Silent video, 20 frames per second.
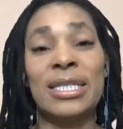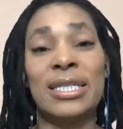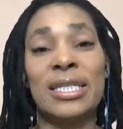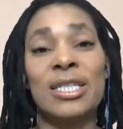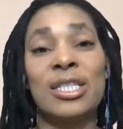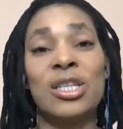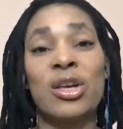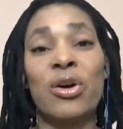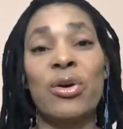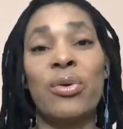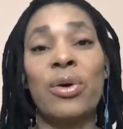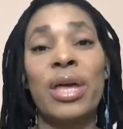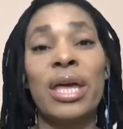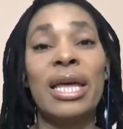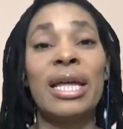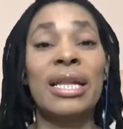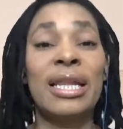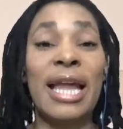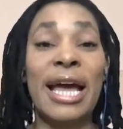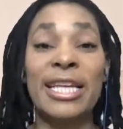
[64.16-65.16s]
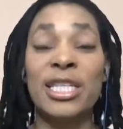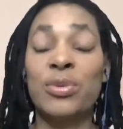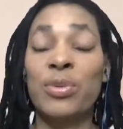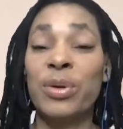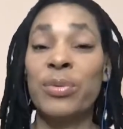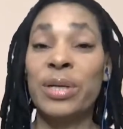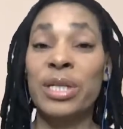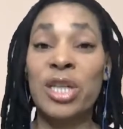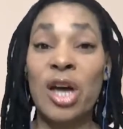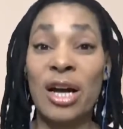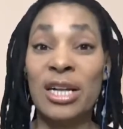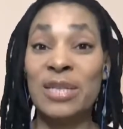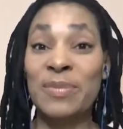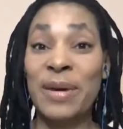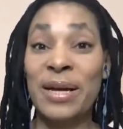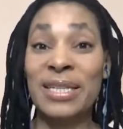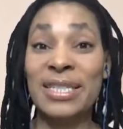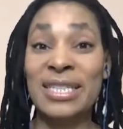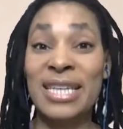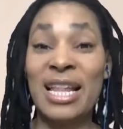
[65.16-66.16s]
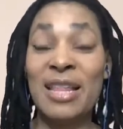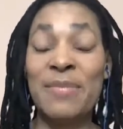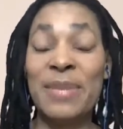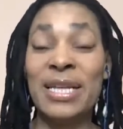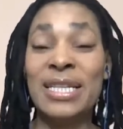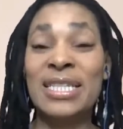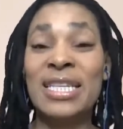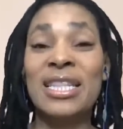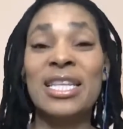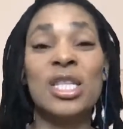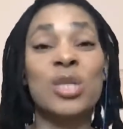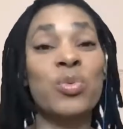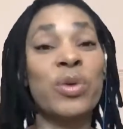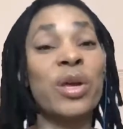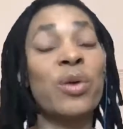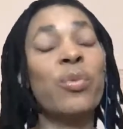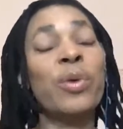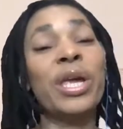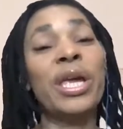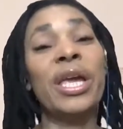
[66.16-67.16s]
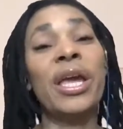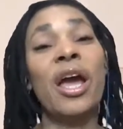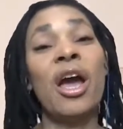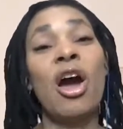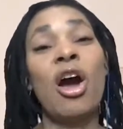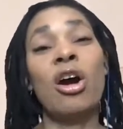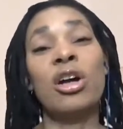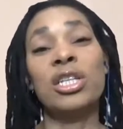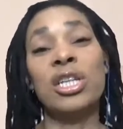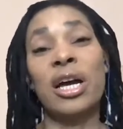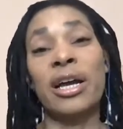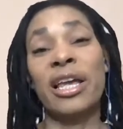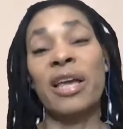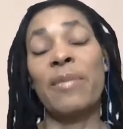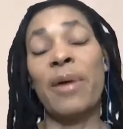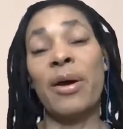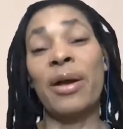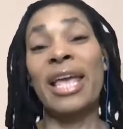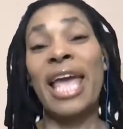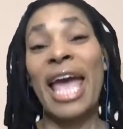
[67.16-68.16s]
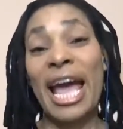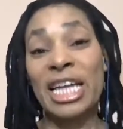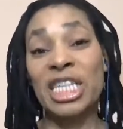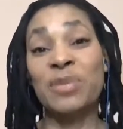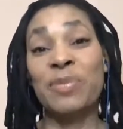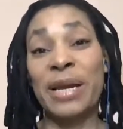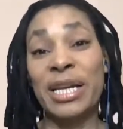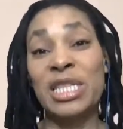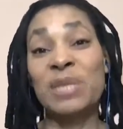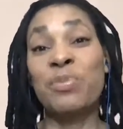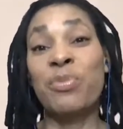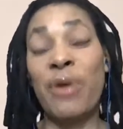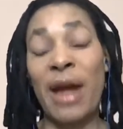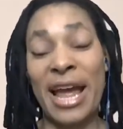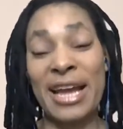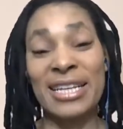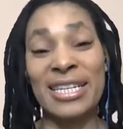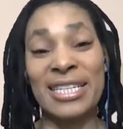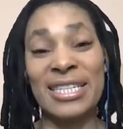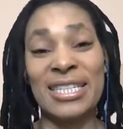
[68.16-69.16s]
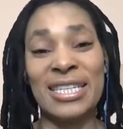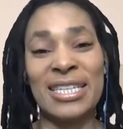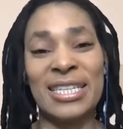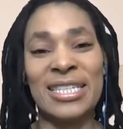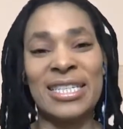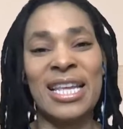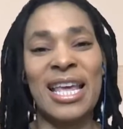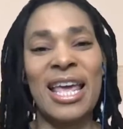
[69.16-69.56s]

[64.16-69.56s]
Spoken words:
And so last week we talked about telemedicine. This week we are talking about cash-based practices.